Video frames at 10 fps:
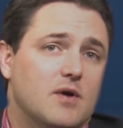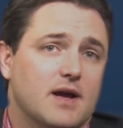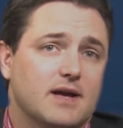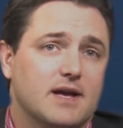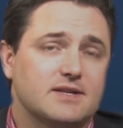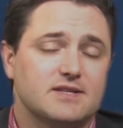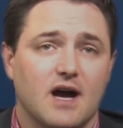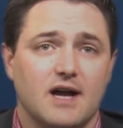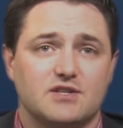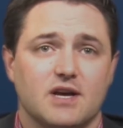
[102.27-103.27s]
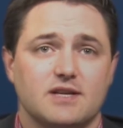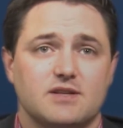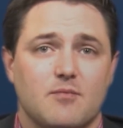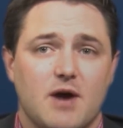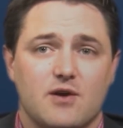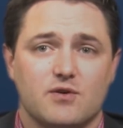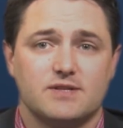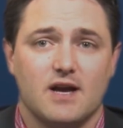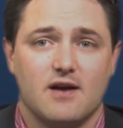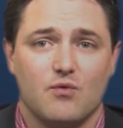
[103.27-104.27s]
it's not just a
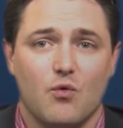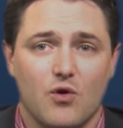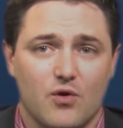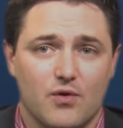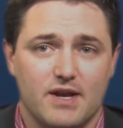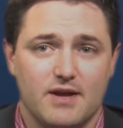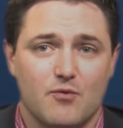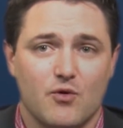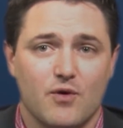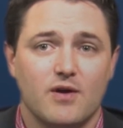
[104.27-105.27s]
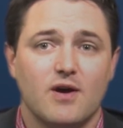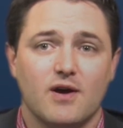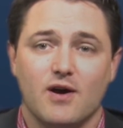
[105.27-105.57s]
Microsoft world anymore.